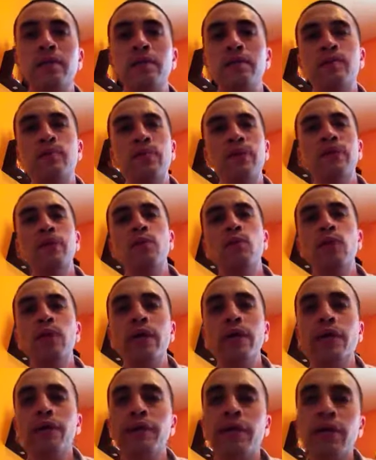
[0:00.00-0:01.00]
spread the
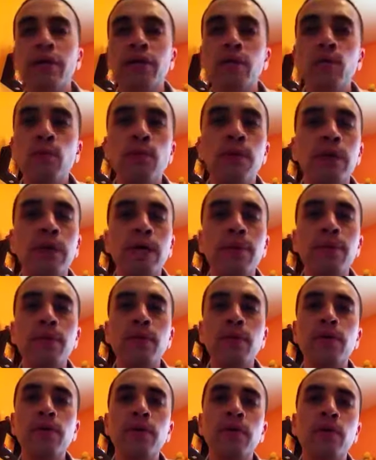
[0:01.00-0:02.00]
word out there and what I'm
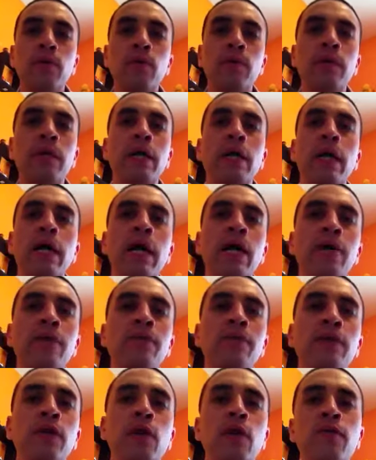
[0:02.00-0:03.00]
doing and what I
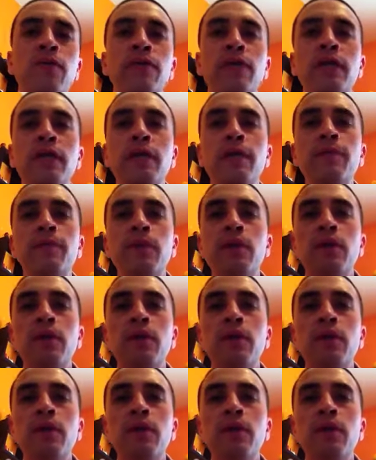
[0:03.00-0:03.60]
have, and hopefully